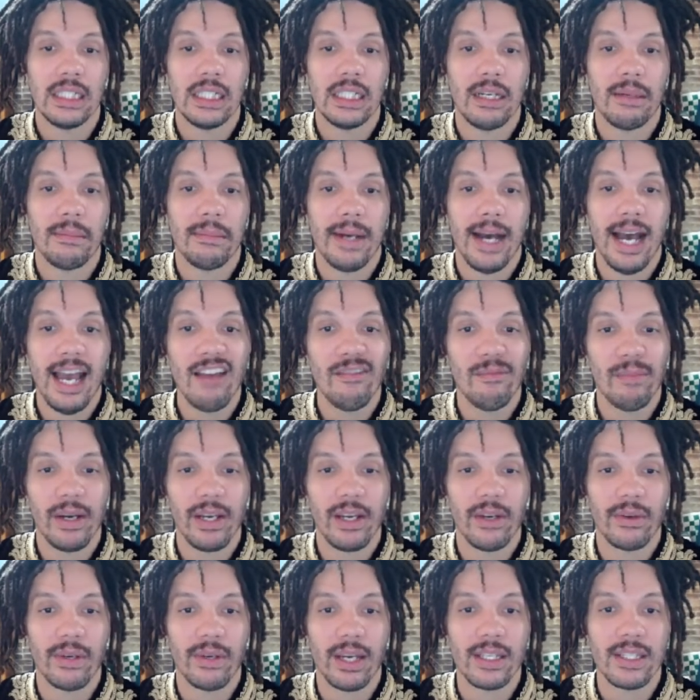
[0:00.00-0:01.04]
I have
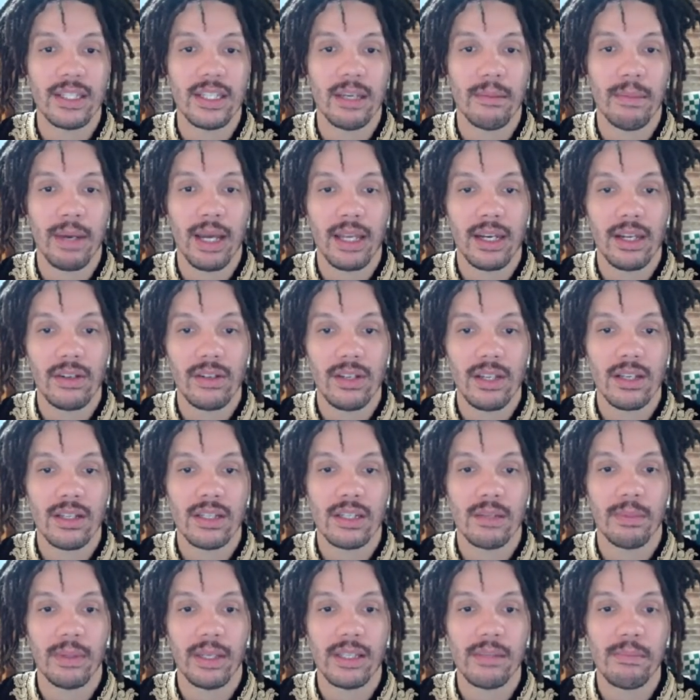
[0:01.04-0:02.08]
my own idea. My own idea
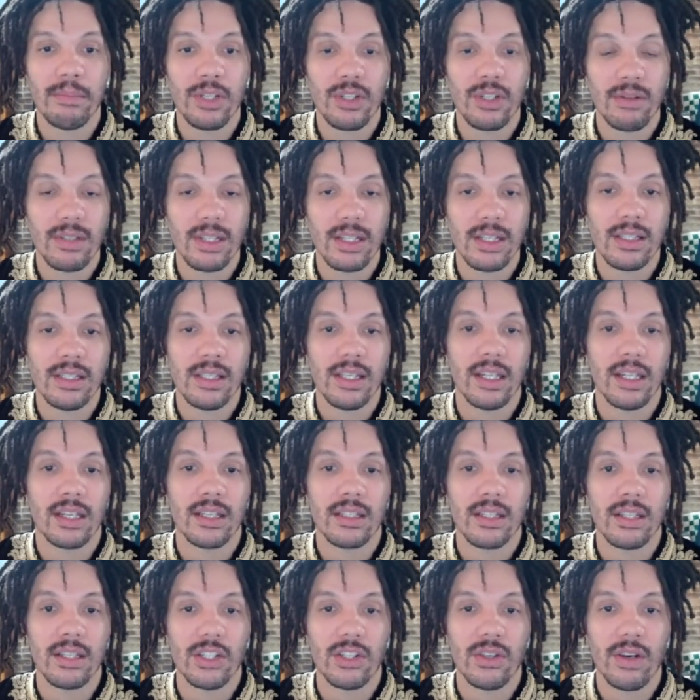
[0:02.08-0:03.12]
is to play bishop
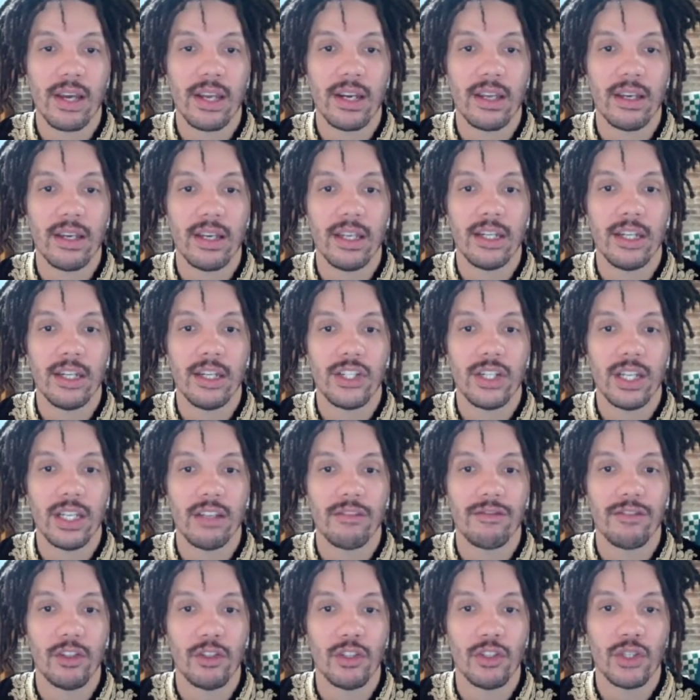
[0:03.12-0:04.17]
d6 and try to
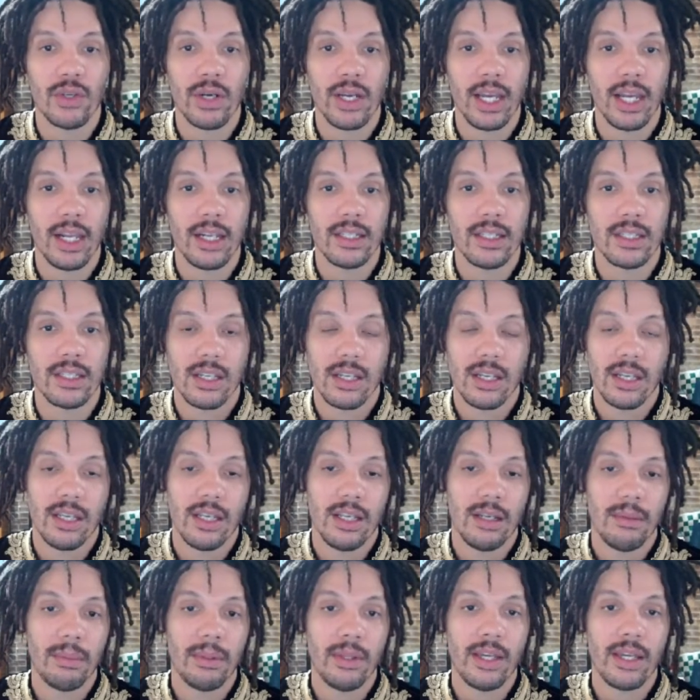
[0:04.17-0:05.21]
initiate a few trades,
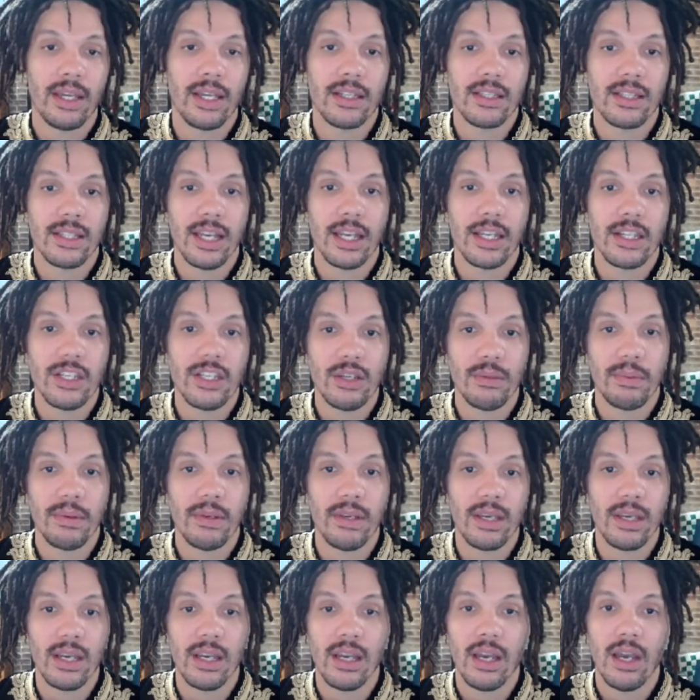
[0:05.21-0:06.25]
play against
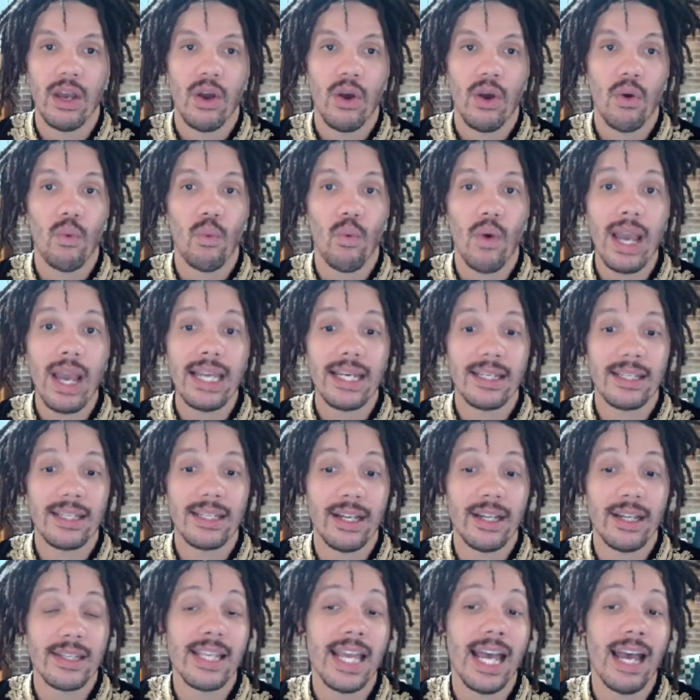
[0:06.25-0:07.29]
IQP. White
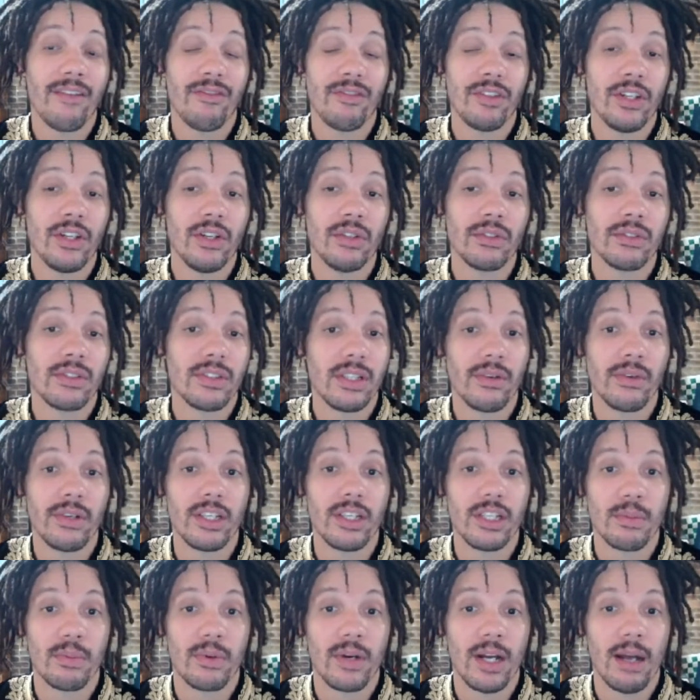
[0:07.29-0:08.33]
does have no
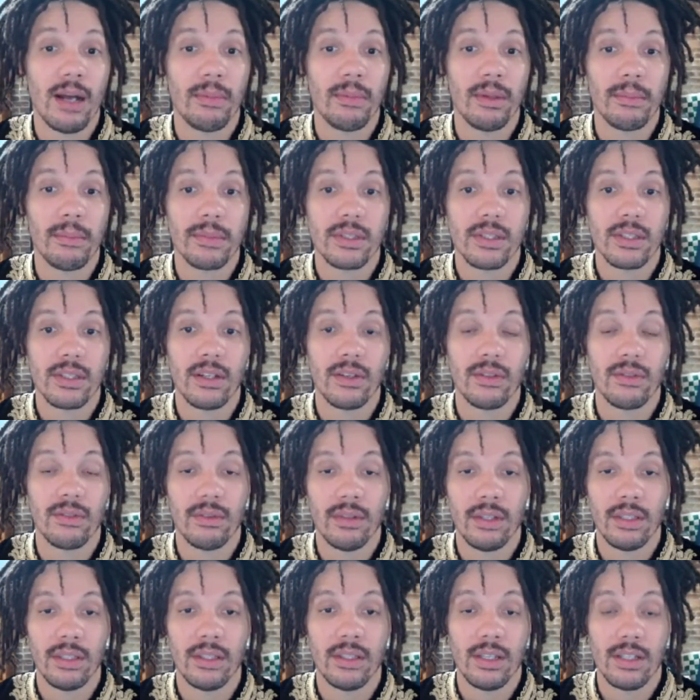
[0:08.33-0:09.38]
serious problems,
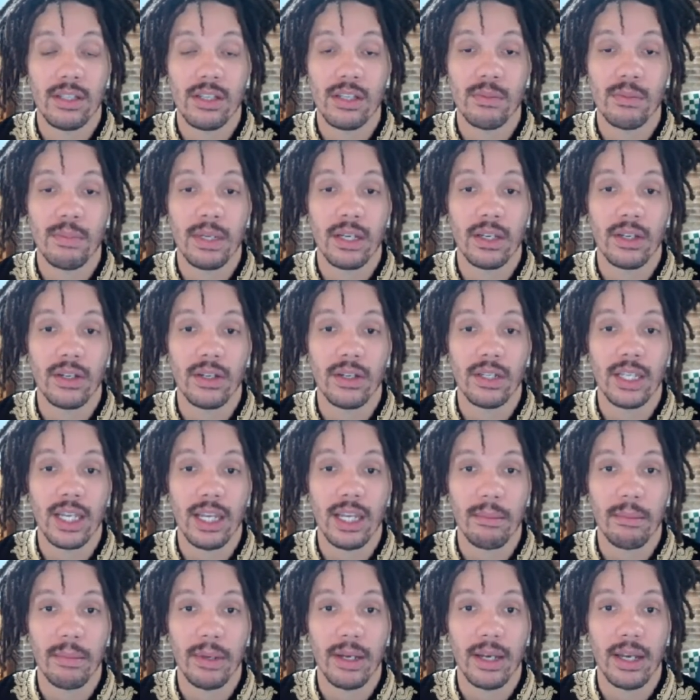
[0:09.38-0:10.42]
so this has been a good
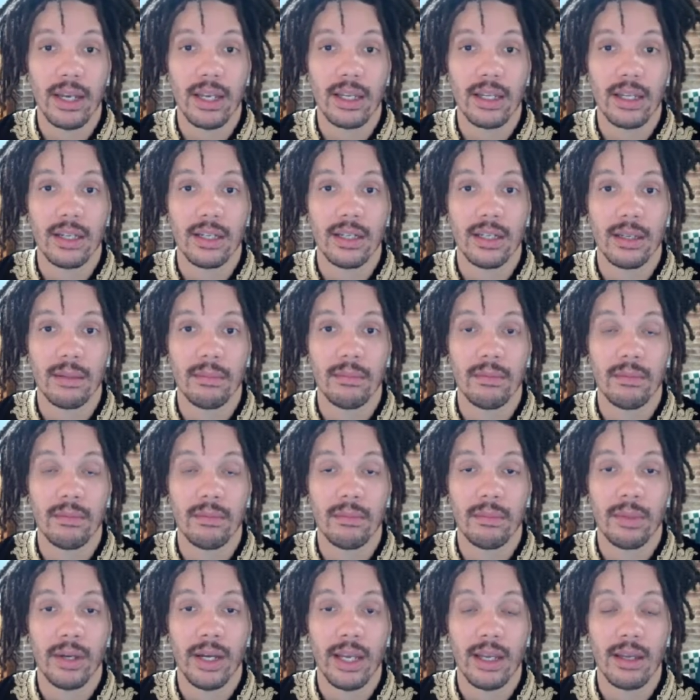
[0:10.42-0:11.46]
game by
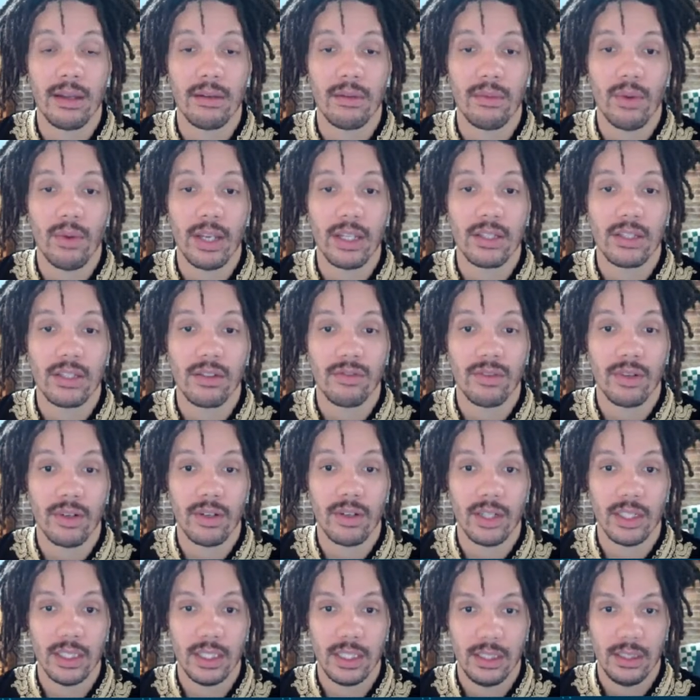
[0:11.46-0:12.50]
White so
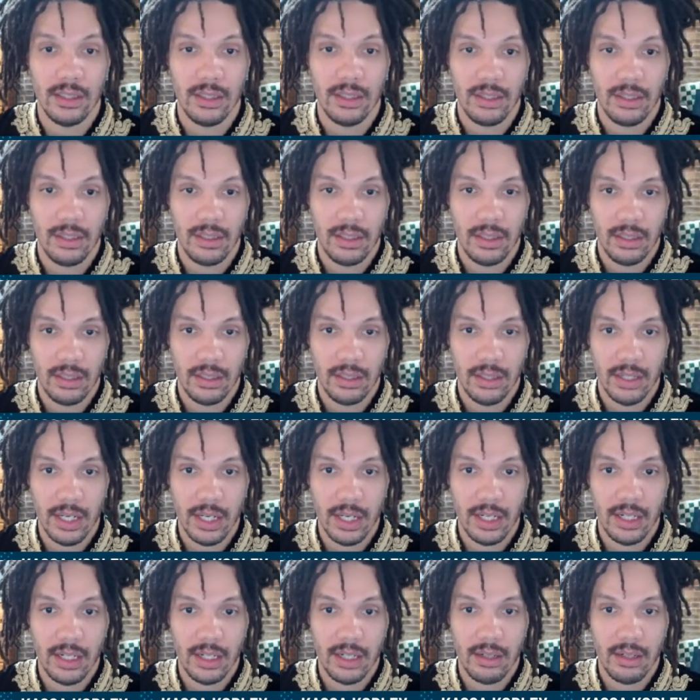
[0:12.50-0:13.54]
far. All
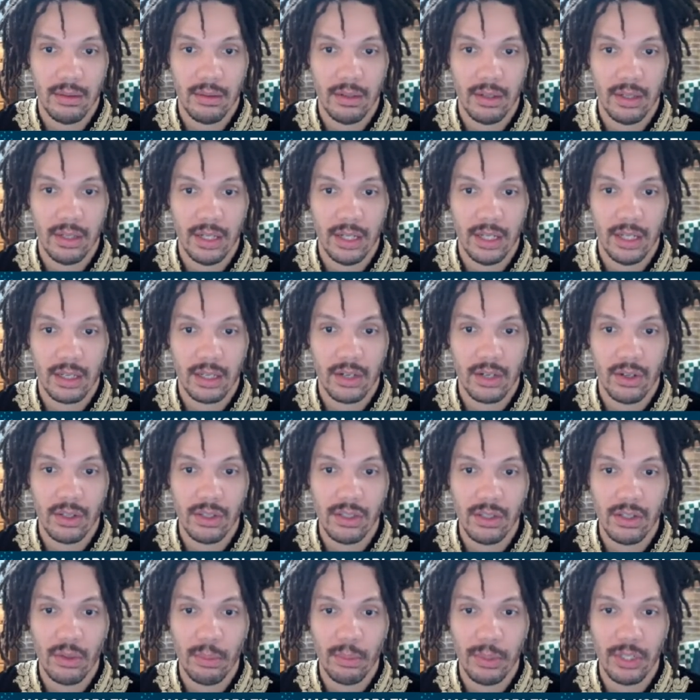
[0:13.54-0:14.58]
right, I can
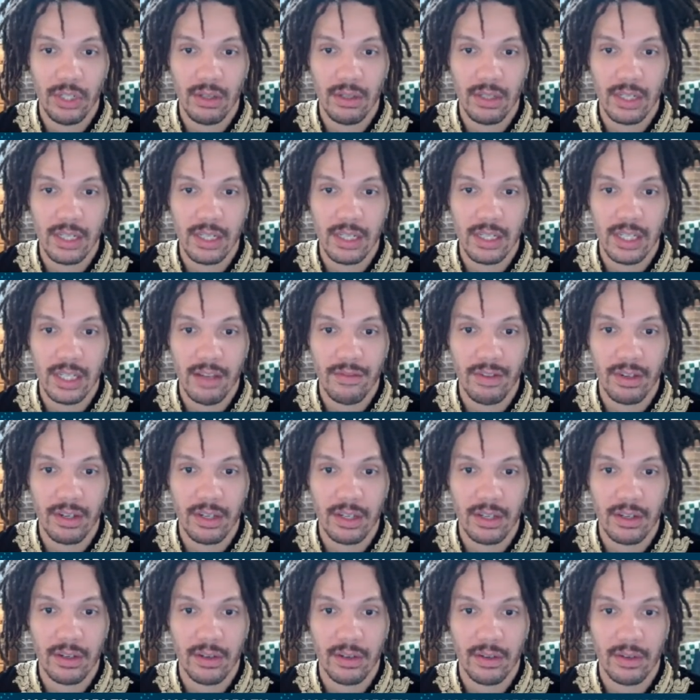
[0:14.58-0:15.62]
also go bishop
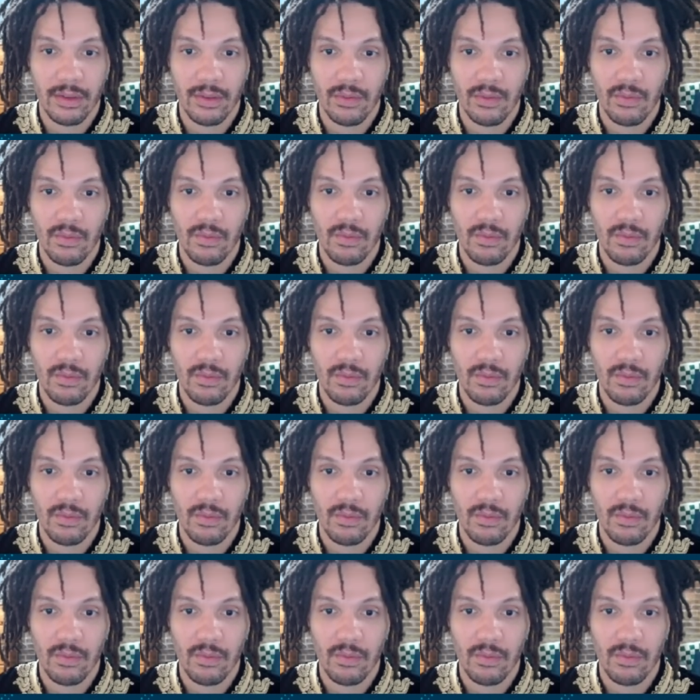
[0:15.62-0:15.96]
d7 here.